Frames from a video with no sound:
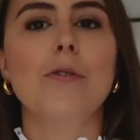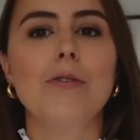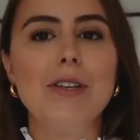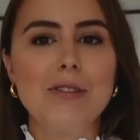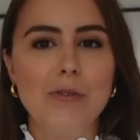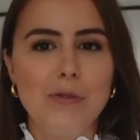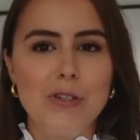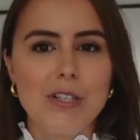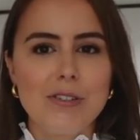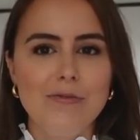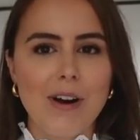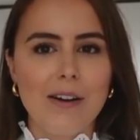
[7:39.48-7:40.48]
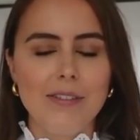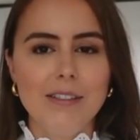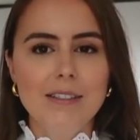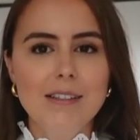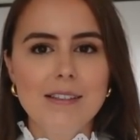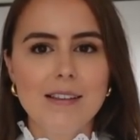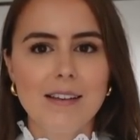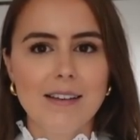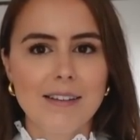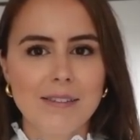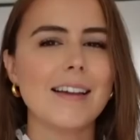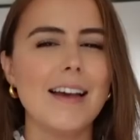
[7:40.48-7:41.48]
all of these gorgeous ruffles
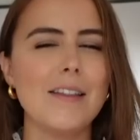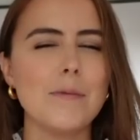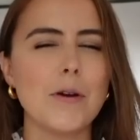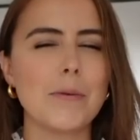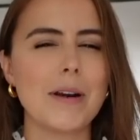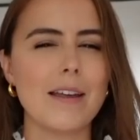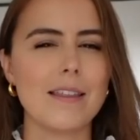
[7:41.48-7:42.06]
at the moment